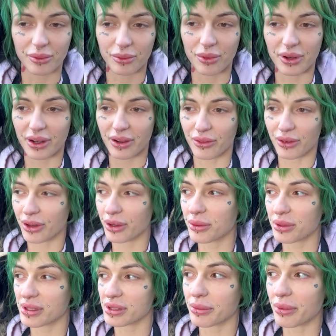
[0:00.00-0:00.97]
whatever. It
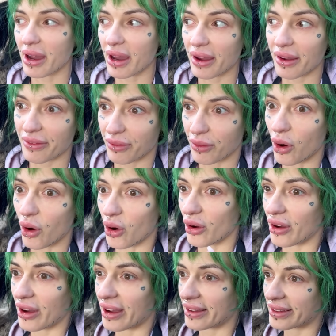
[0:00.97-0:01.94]
was my
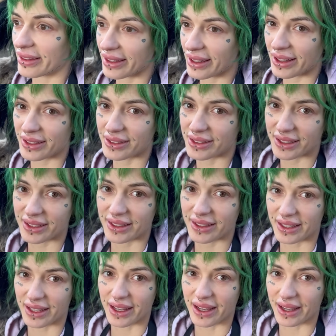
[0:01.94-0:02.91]
fault at the end of the
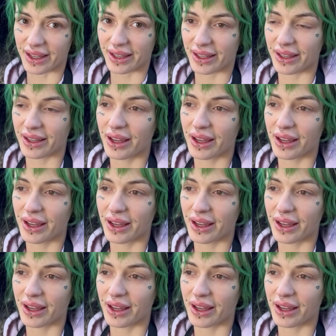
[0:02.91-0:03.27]
day.